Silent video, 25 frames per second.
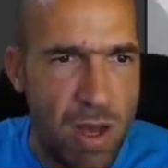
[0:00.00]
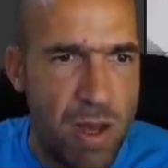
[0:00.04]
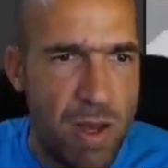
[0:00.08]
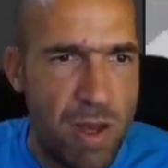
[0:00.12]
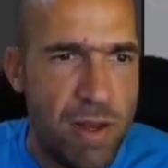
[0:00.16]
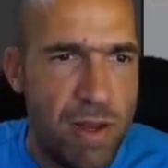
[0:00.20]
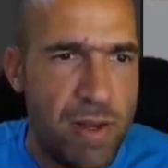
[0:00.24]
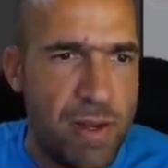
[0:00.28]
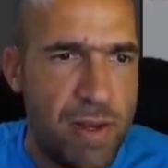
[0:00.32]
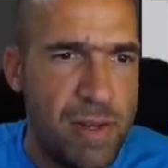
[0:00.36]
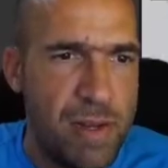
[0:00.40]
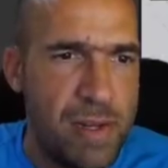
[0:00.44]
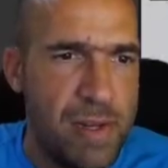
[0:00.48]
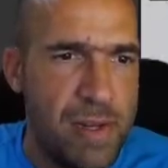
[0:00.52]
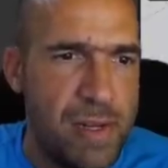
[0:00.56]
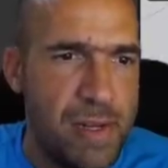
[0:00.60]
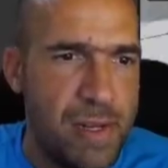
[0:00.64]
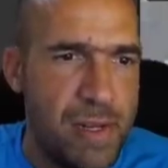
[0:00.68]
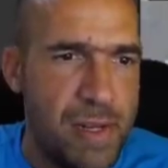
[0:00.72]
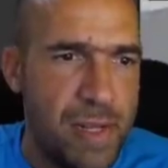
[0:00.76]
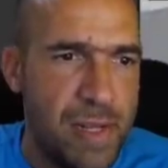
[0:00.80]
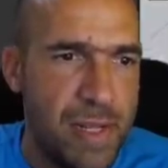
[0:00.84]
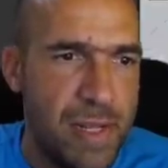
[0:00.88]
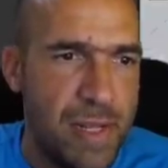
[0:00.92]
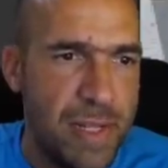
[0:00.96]

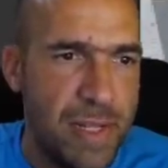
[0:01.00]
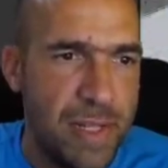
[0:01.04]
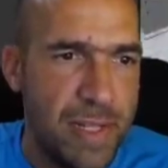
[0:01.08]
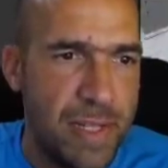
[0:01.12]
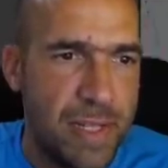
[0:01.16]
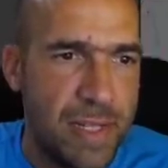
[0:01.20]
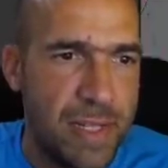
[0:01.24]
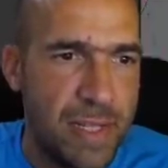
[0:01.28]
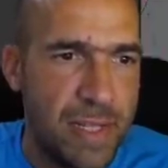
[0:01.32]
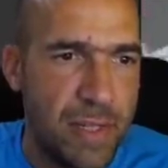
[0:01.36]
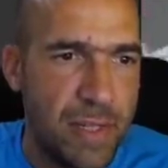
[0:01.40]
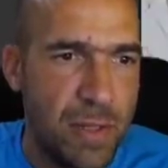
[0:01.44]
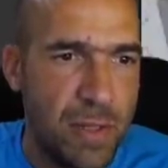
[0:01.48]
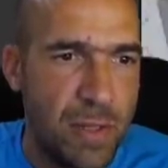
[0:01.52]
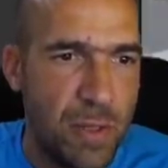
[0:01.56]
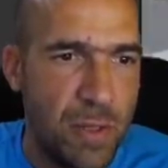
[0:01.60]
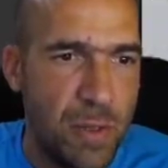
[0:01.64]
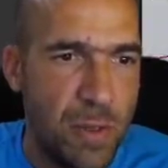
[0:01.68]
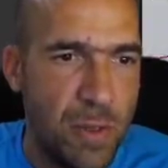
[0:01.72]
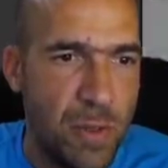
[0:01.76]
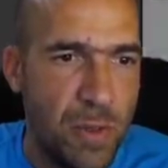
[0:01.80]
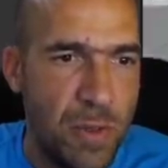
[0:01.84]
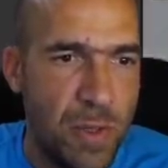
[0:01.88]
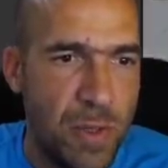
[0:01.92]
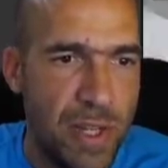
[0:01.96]
Yes,
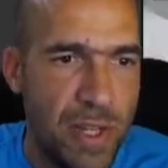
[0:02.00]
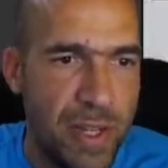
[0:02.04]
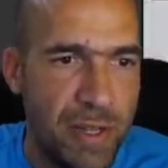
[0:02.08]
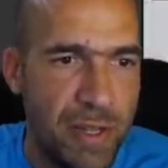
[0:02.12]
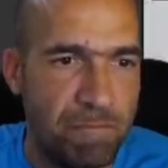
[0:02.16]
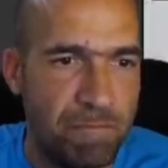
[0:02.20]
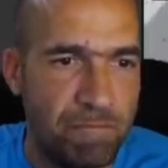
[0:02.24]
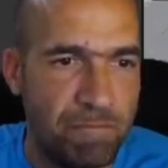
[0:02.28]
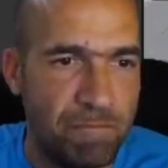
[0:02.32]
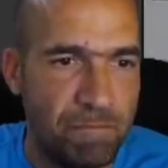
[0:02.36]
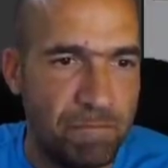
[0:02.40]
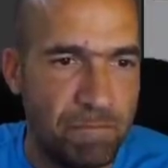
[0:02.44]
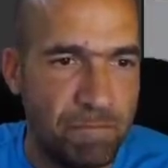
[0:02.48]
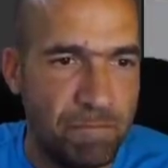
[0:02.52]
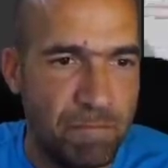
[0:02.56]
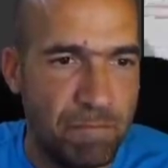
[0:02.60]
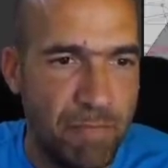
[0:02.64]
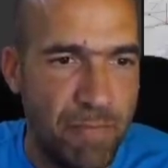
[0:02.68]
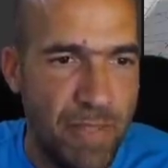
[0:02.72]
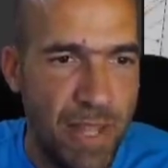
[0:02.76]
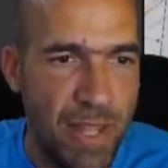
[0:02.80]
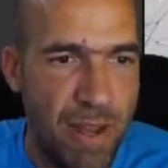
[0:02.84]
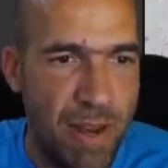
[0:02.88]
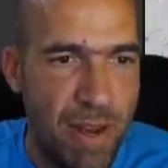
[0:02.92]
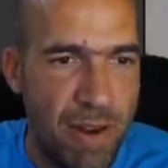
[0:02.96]
so yeah,
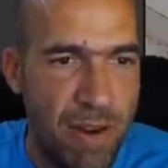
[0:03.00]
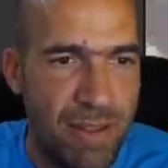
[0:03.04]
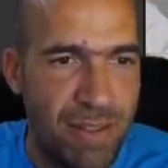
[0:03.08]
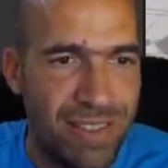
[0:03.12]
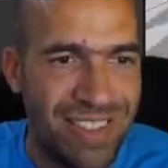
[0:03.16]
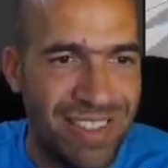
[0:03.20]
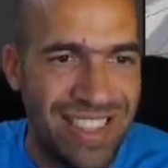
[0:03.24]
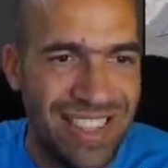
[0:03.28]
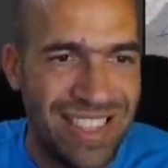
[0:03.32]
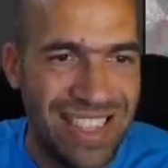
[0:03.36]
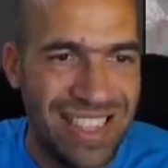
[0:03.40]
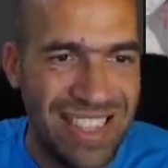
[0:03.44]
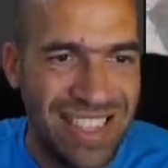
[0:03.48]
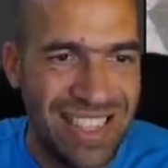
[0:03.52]
they are